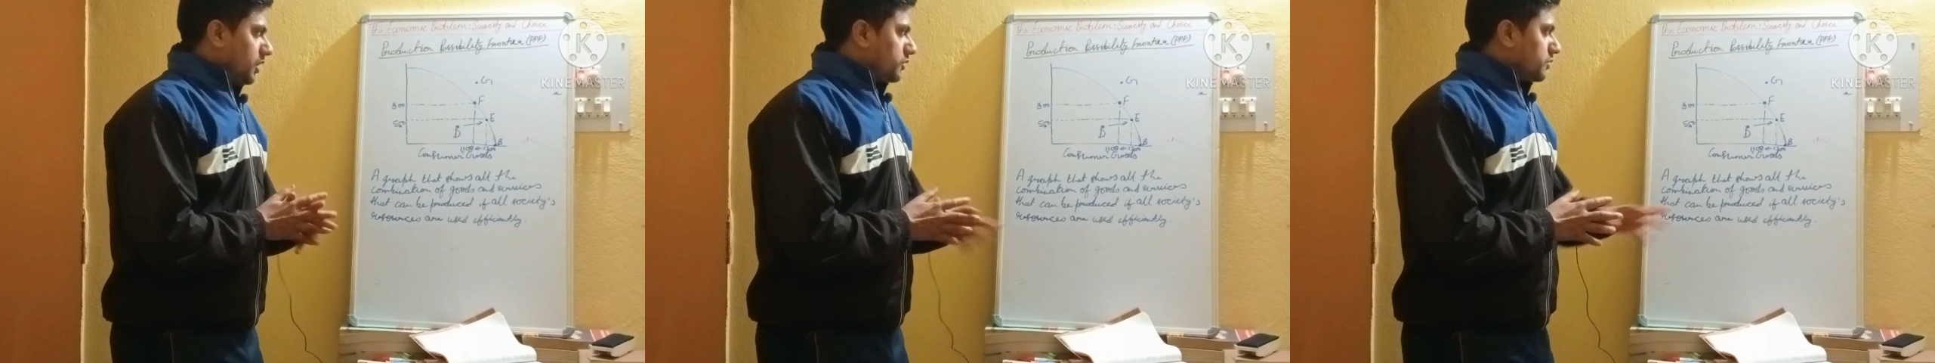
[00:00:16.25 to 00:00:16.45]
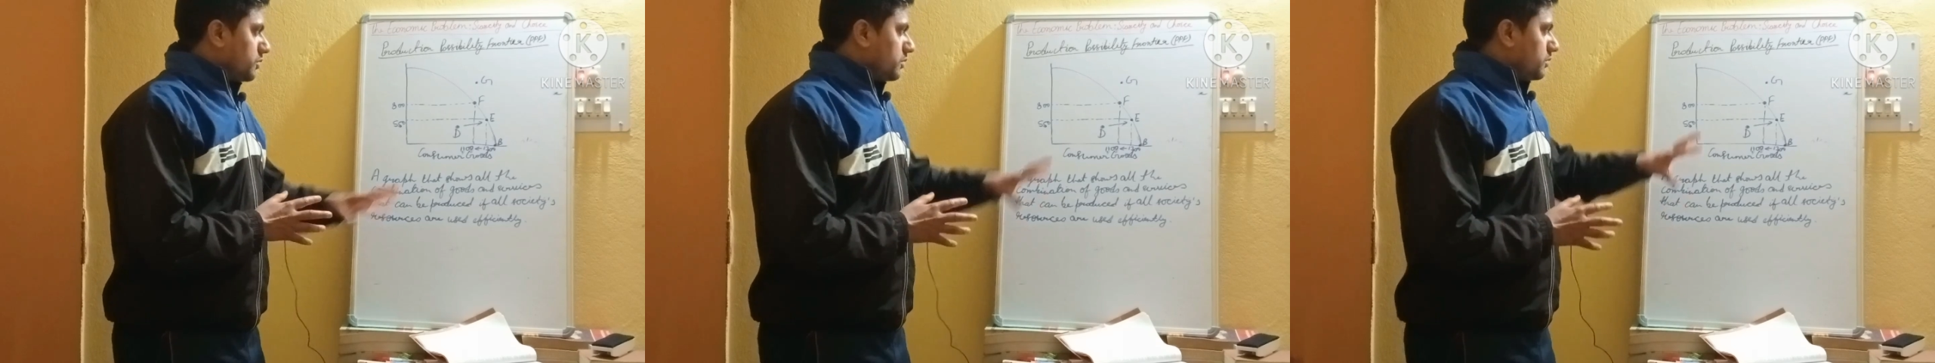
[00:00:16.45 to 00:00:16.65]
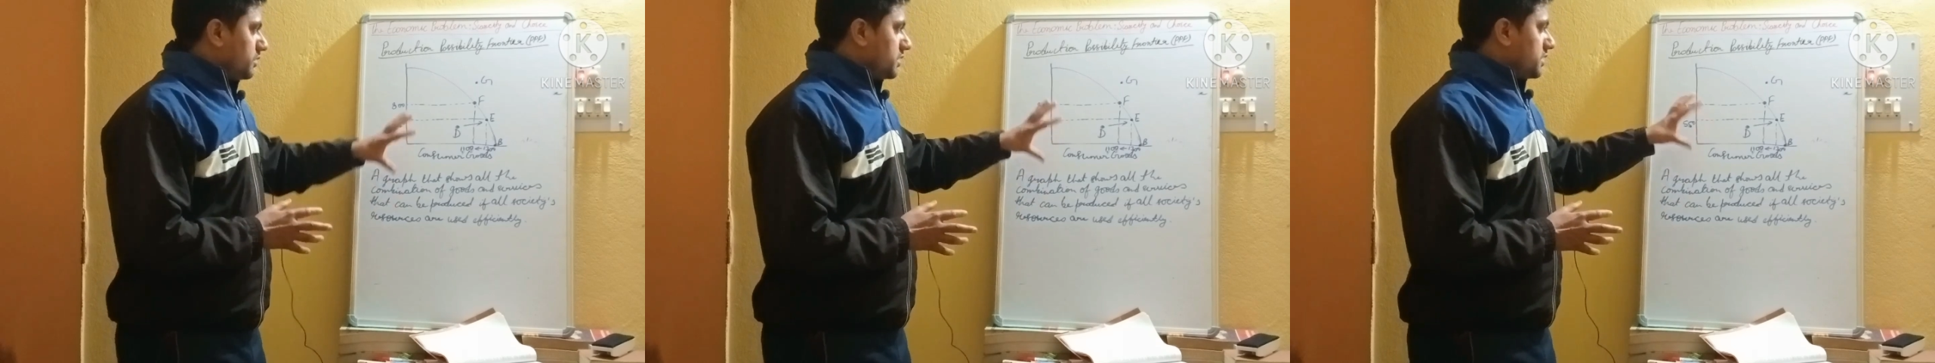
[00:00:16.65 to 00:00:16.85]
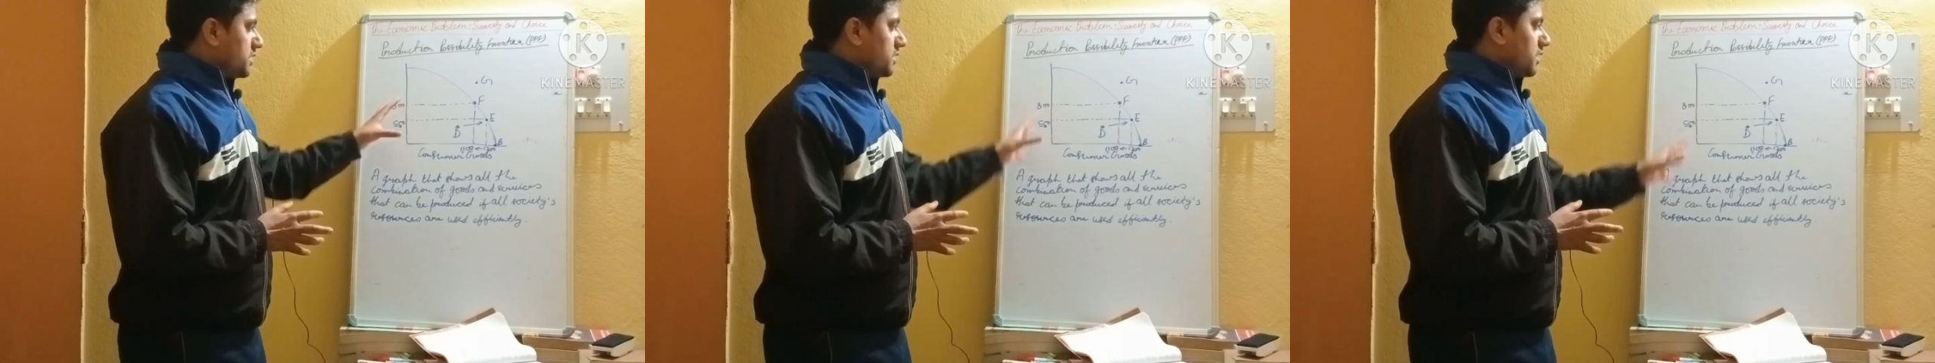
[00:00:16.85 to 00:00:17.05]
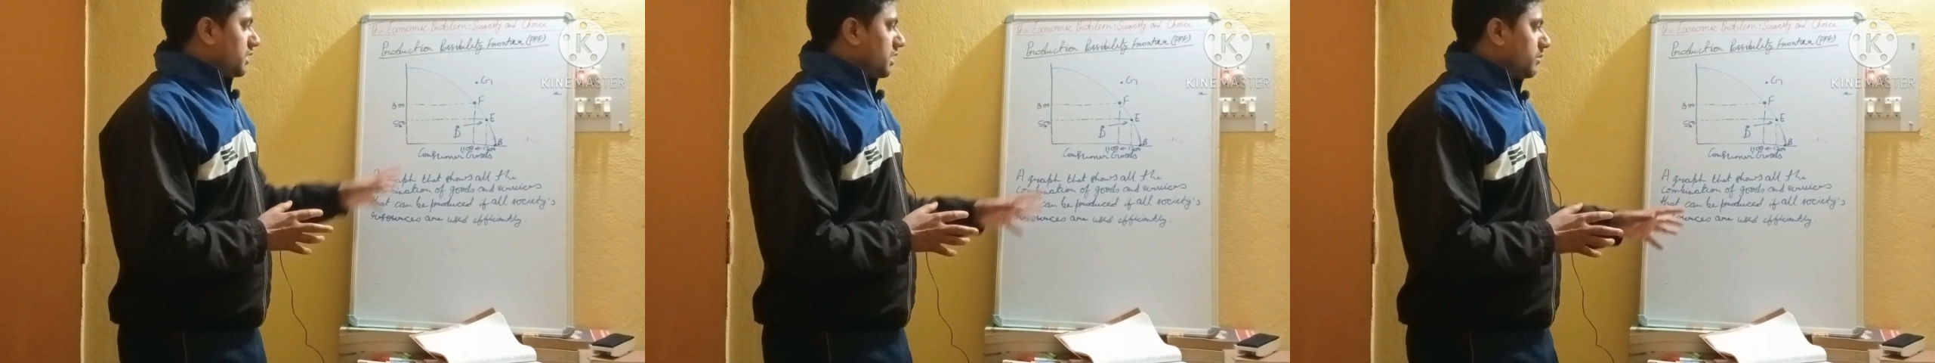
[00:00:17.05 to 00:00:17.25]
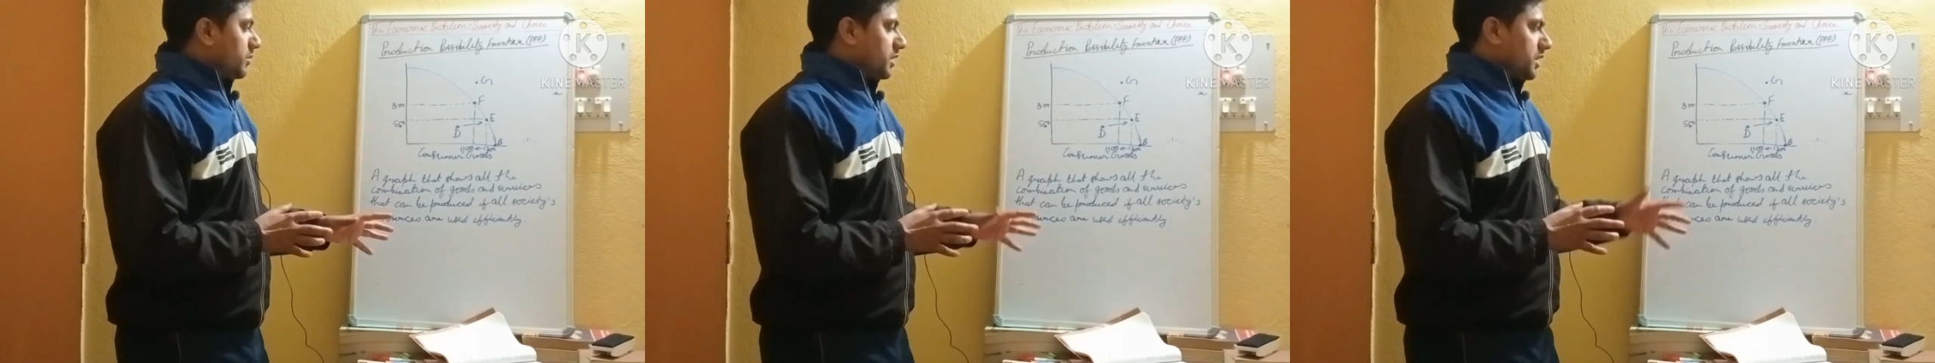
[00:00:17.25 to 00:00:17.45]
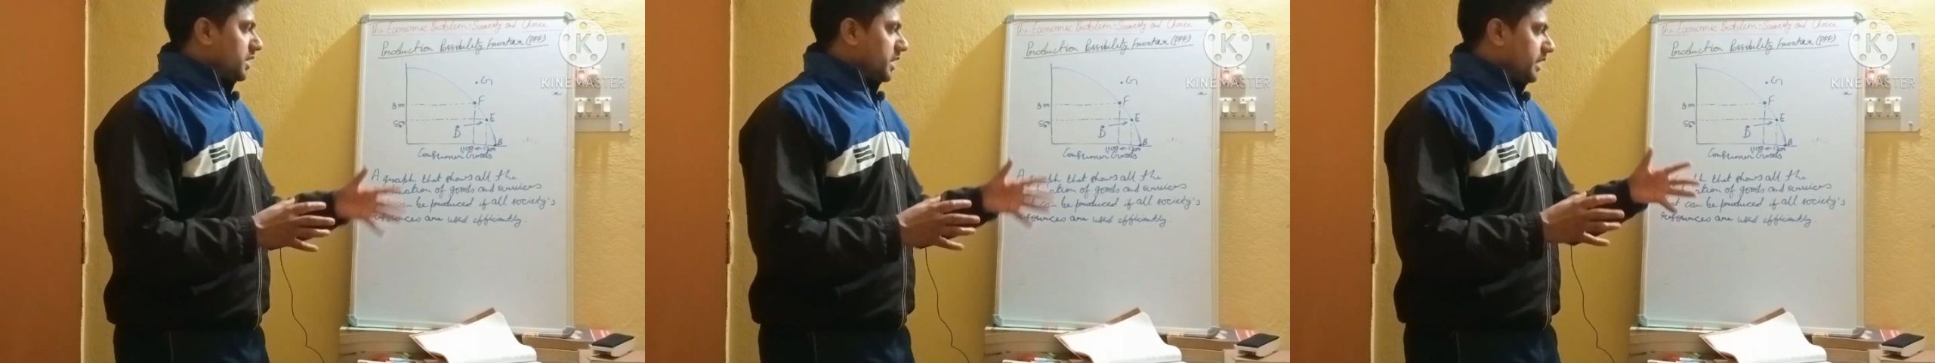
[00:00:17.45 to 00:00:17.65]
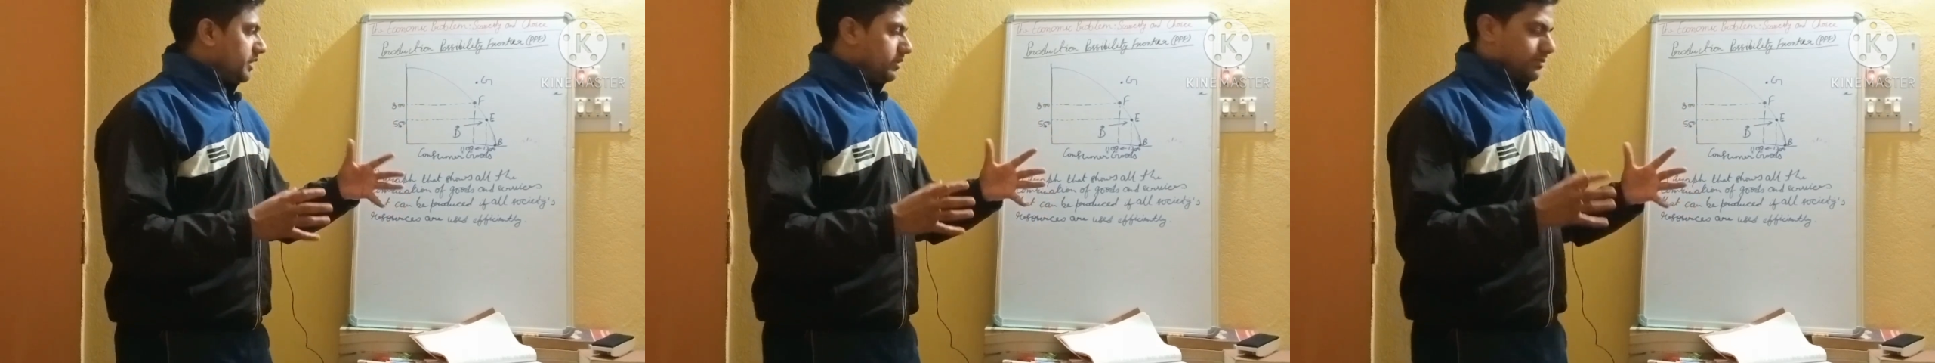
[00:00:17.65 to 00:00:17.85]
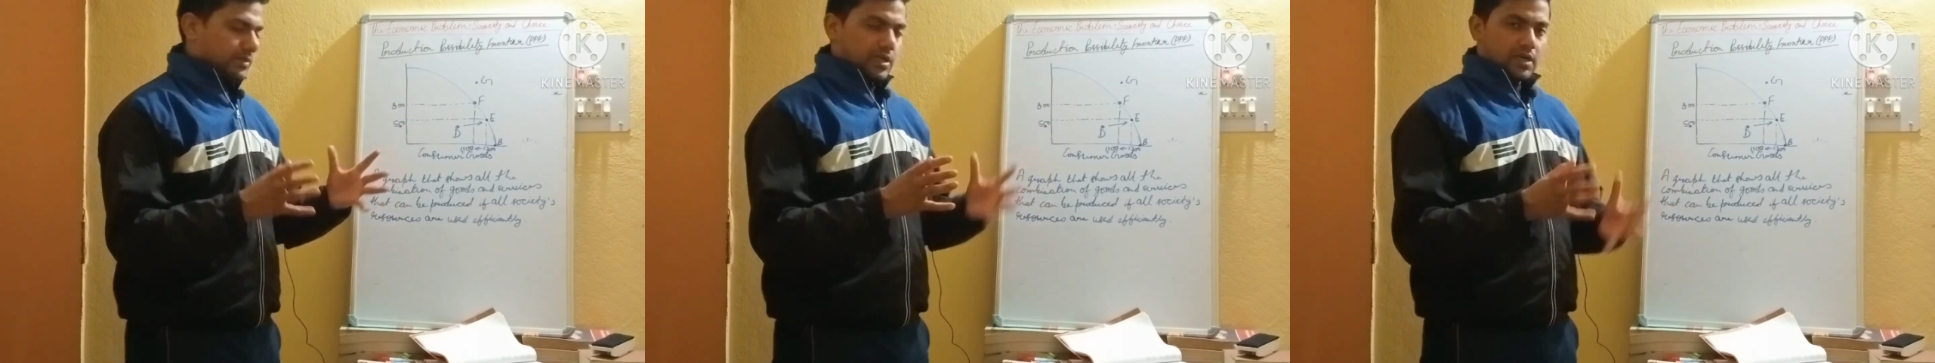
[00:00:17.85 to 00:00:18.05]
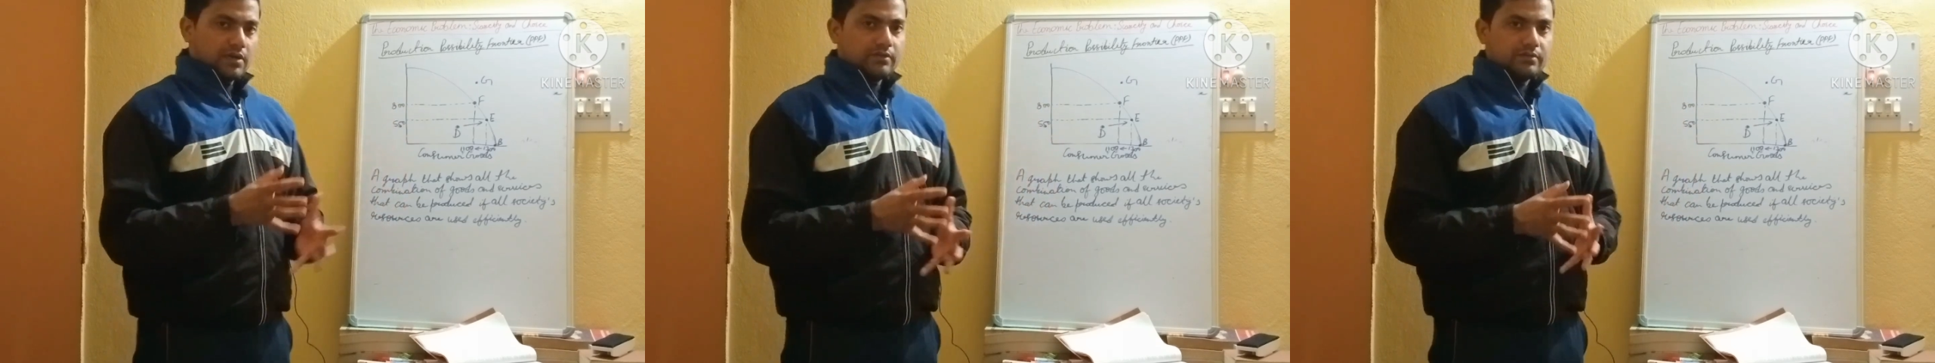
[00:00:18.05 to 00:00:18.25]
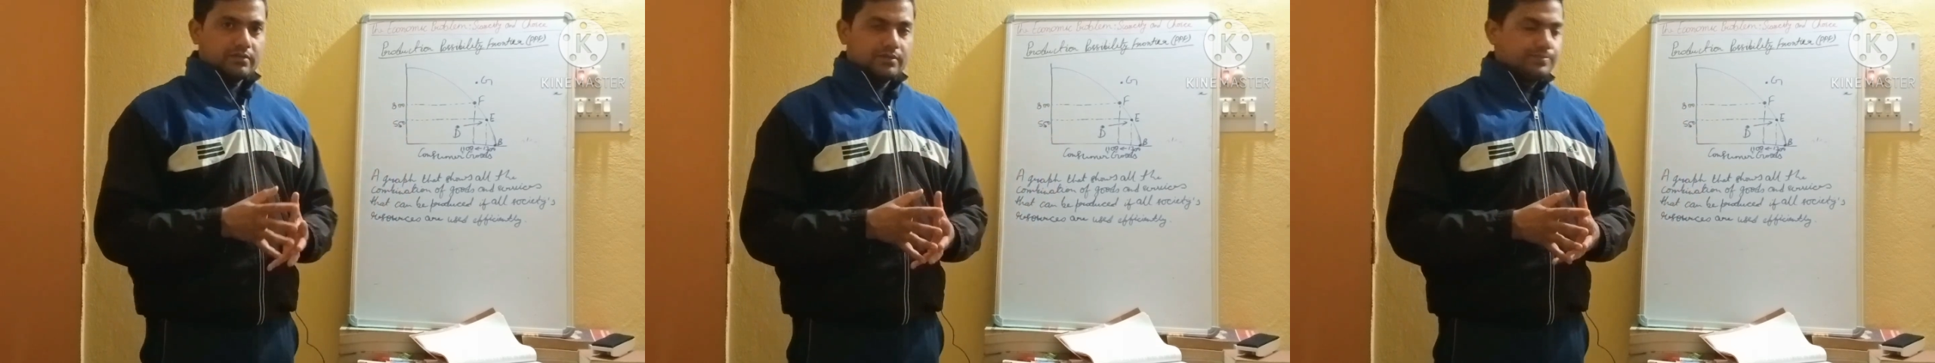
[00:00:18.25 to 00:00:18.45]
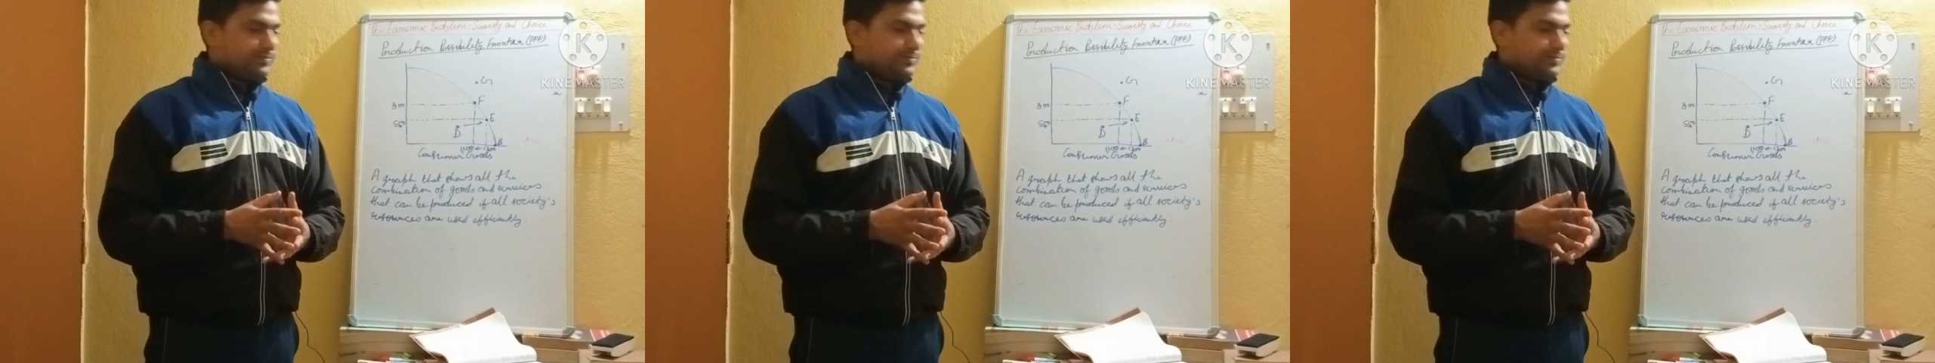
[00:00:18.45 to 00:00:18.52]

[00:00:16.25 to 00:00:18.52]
So, this is nothing but a kind of graph.